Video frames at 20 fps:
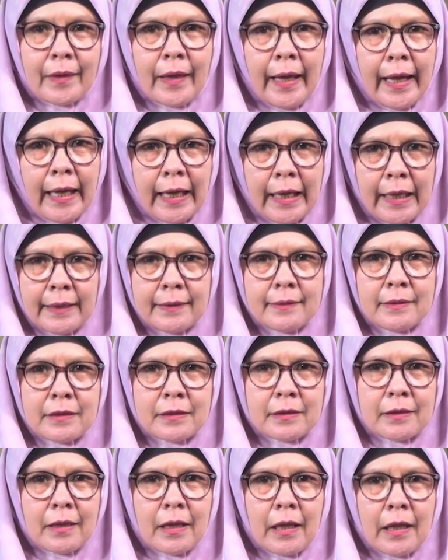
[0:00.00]

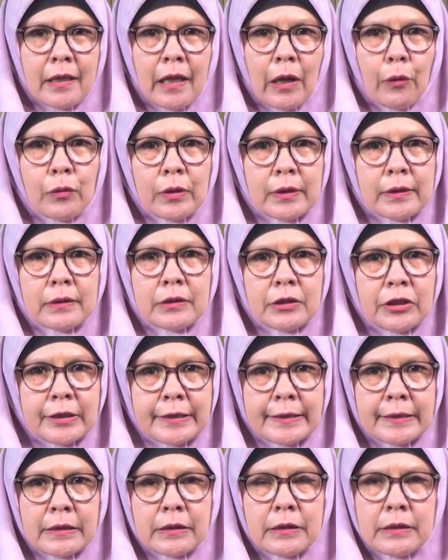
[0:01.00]
Hence, they will
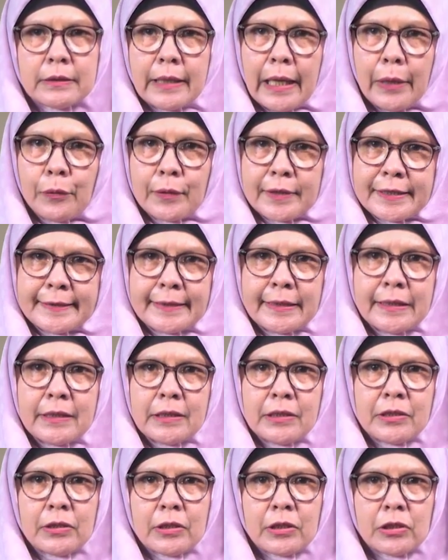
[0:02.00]

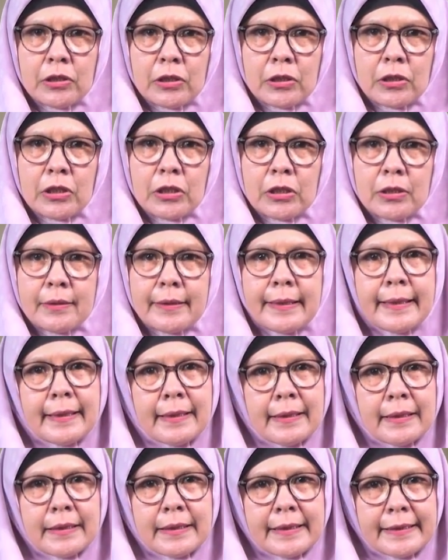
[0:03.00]
say such as,
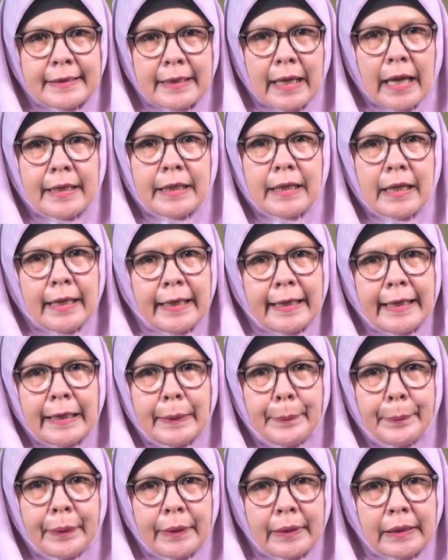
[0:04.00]
saya
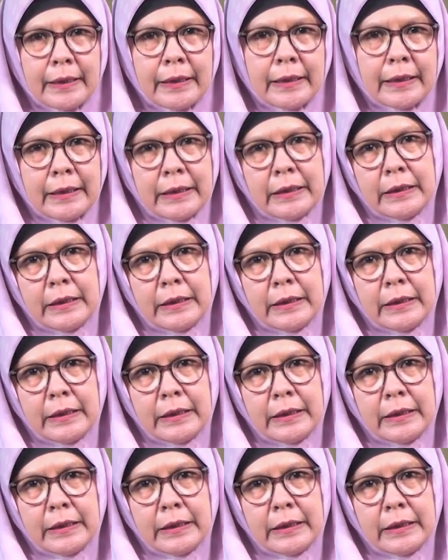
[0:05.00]
akan pergi